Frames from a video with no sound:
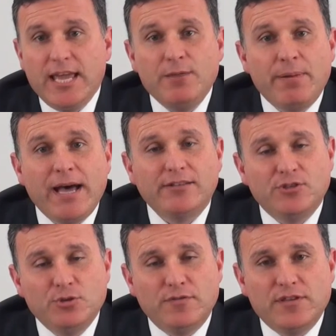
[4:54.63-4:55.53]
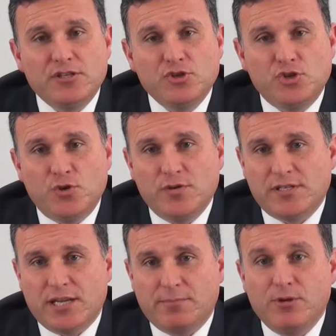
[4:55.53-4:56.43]
In part 2 of this insurance
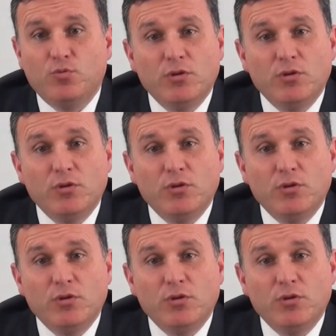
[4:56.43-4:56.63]
segment,